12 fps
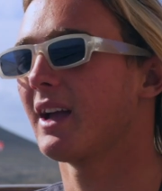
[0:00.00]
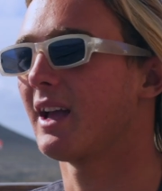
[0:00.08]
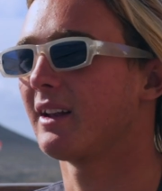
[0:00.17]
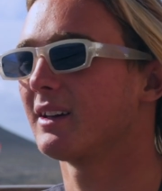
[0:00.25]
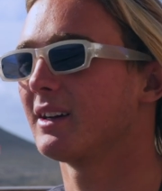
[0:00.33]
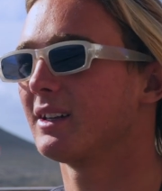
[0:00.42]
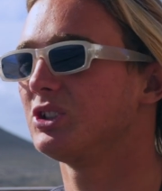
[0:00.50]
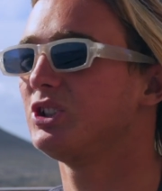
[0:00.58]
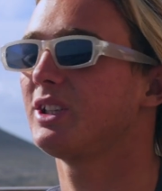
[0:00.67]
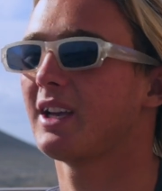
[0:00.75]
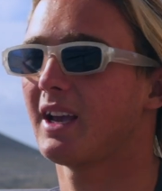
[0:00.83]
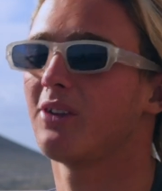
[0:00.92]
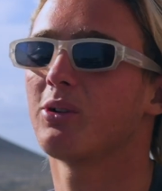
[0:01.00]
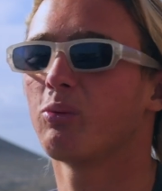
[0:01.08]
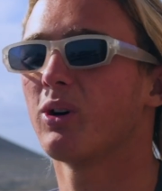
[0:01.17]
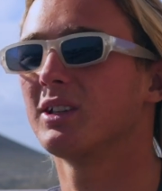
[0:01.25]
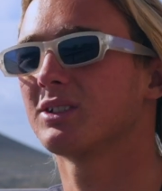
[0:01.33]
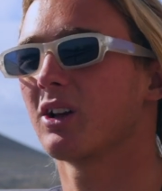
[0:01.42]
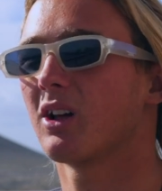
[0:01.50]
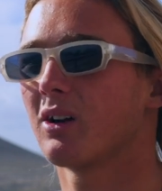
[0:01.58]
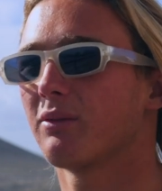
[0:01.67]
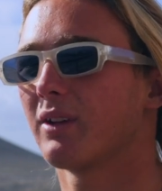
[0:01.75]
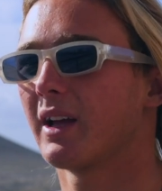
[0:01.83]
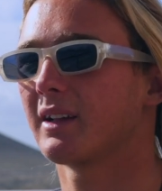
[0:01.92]
And GK rewards a lot
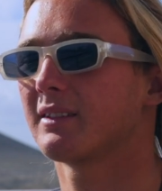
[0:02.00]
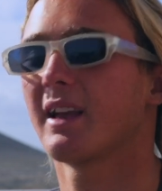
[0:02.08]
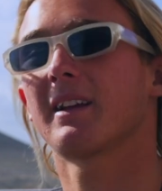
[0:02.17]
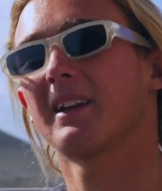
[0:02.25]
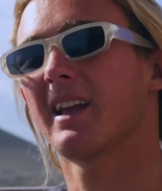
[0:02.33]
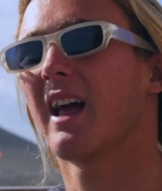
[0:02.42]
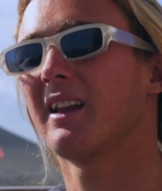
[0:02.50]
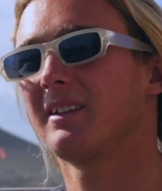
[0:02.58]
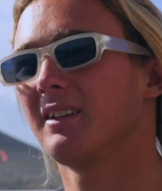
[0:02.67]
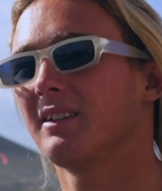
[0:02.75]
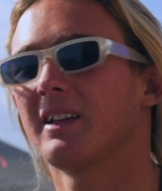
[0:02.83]
of like technicality.